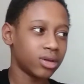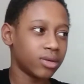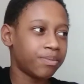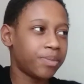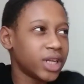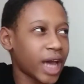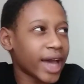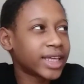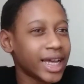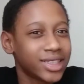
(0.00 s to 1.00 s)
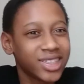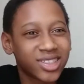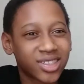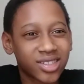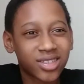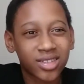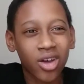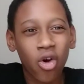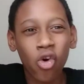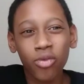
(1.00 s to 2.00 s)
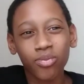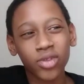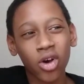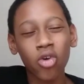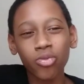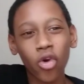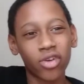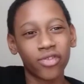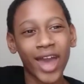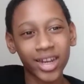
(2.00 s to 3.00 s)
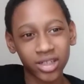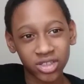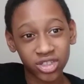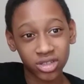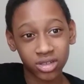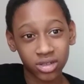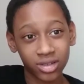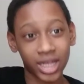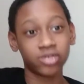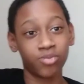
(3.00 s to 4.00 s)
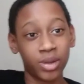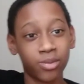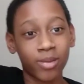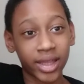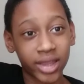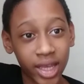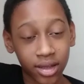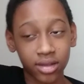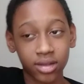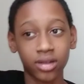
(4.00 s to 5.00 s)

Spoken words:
But I guess it's the home court advantage. That's what people might think.